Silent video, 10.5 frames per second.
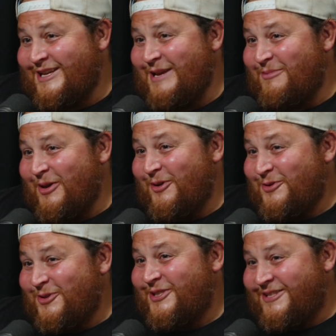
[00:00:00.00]
keep
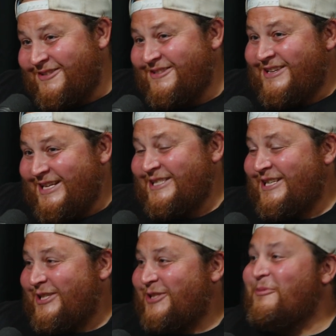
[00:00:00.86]
those
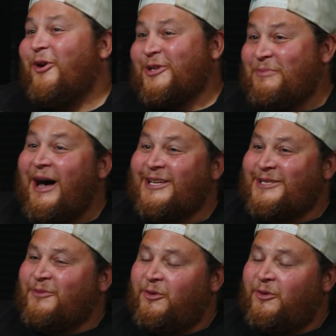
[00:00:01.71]
as small as possible,